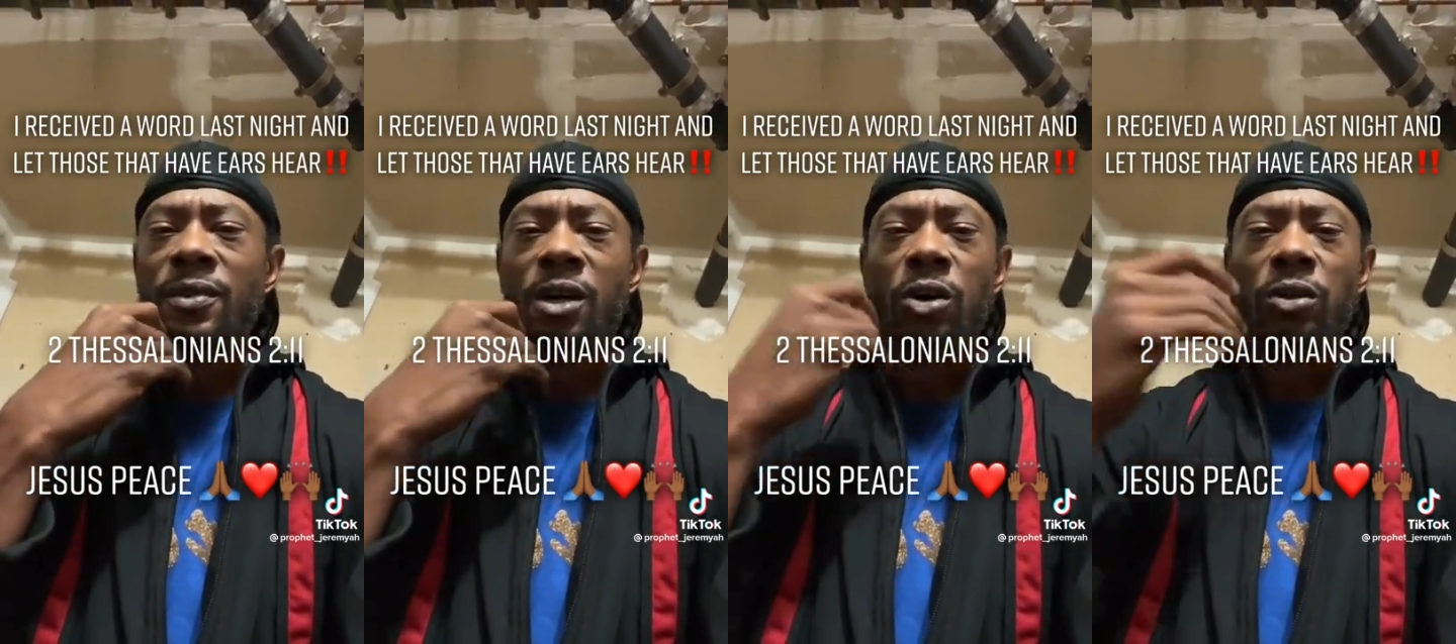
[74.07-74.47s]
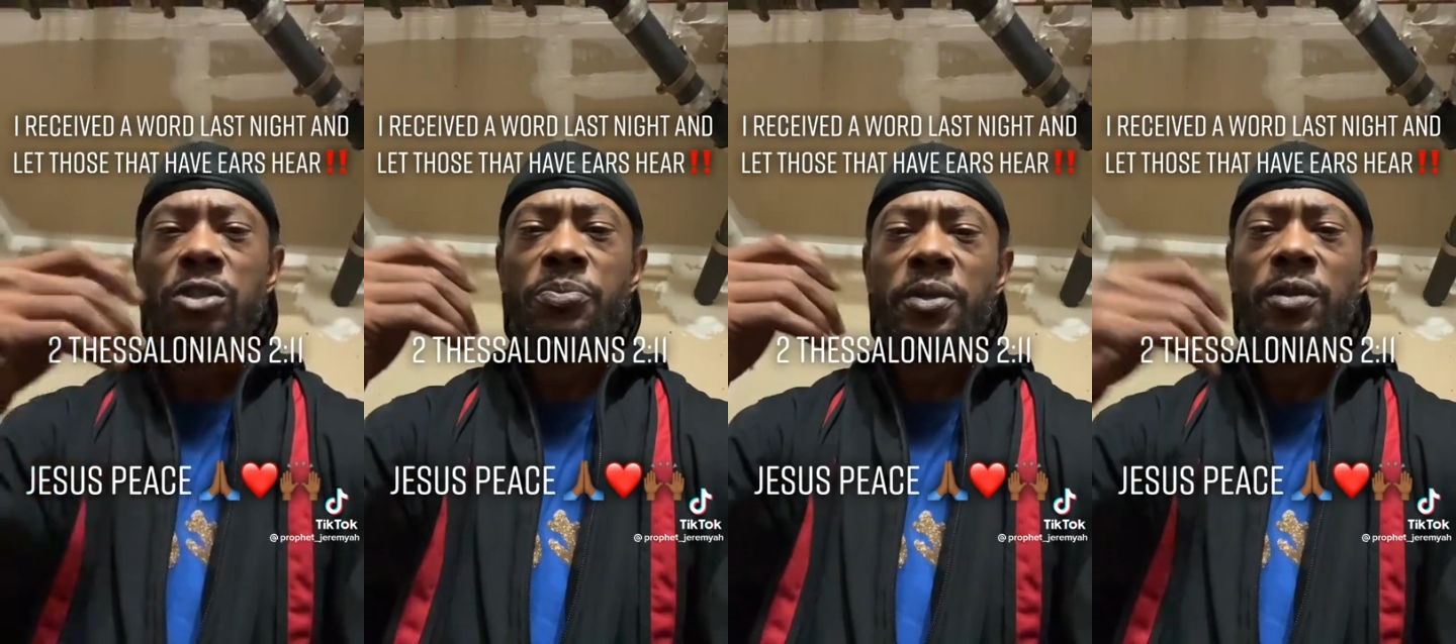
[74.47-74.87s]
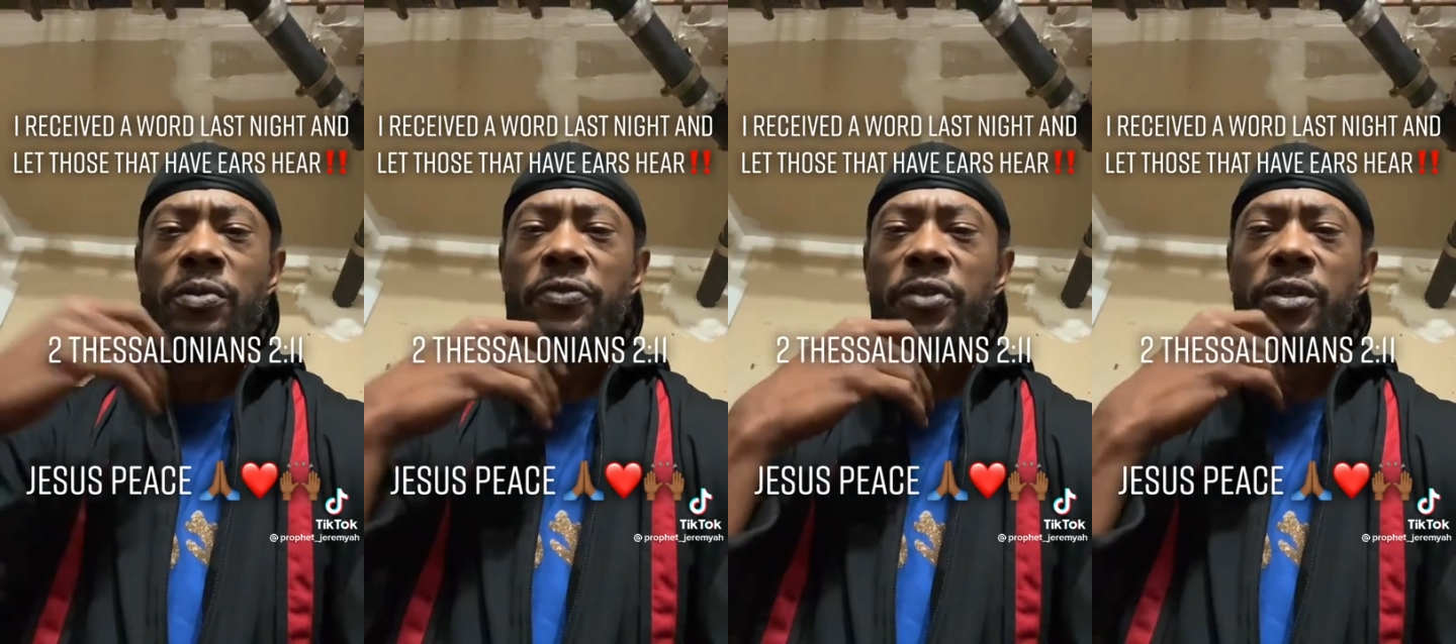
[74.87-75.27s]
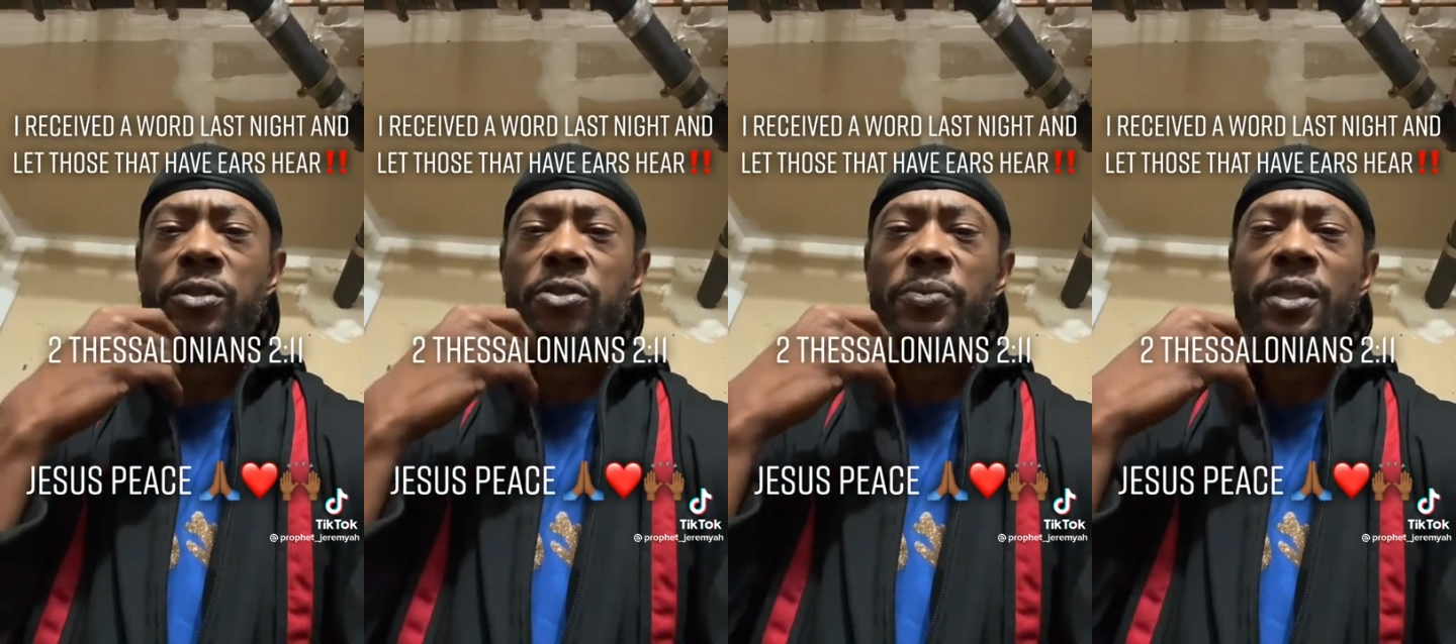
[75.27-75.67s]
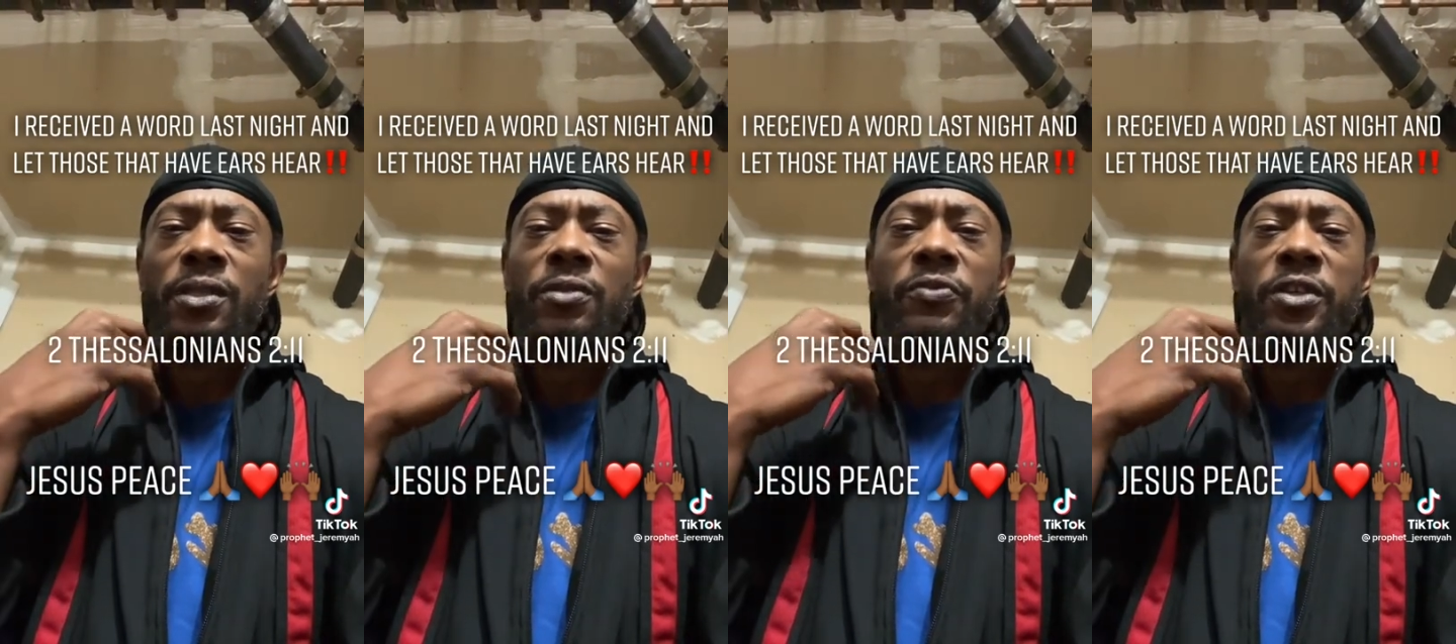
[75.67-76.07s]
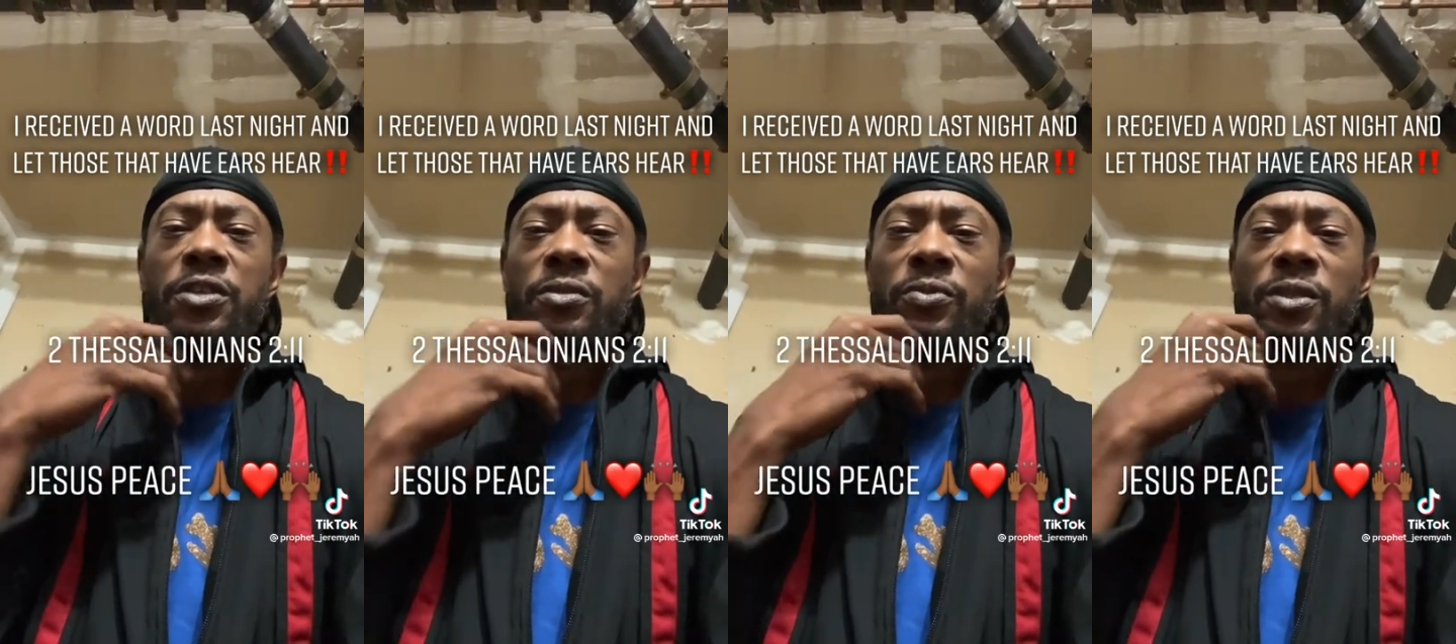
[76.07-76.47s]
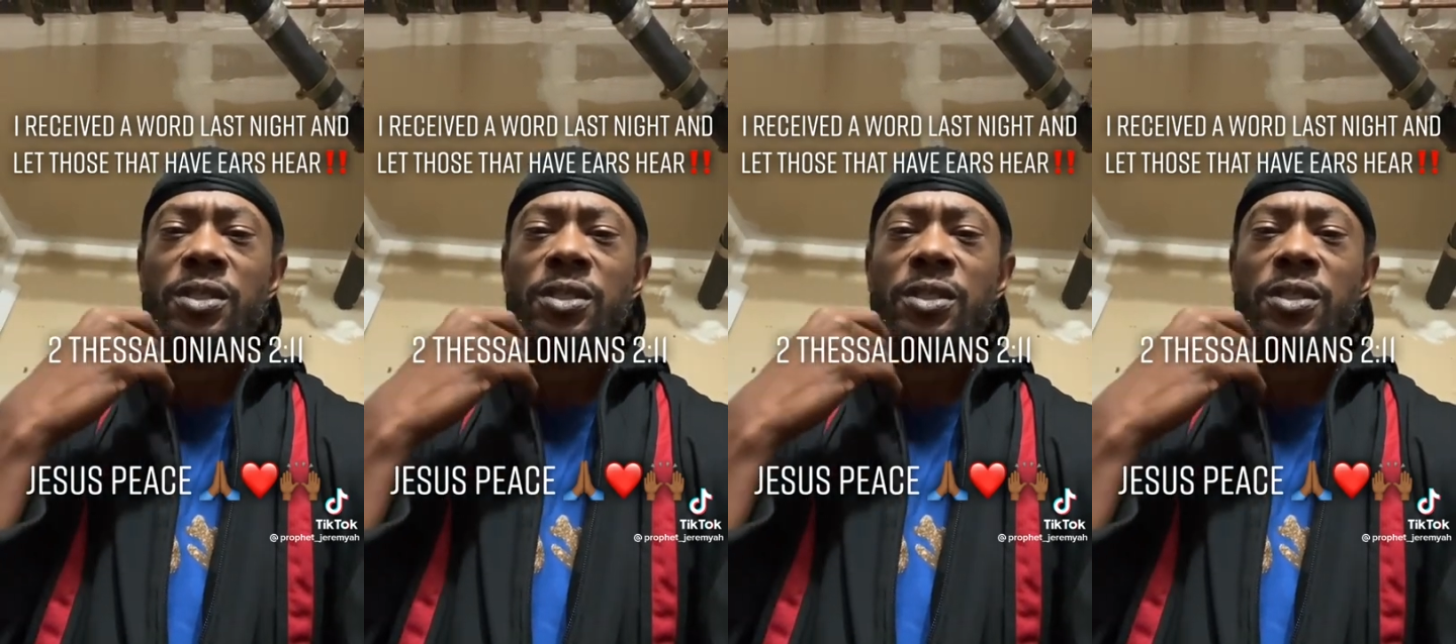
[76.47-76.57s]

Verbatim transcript: the Holy Spirit revealed to me that the vision was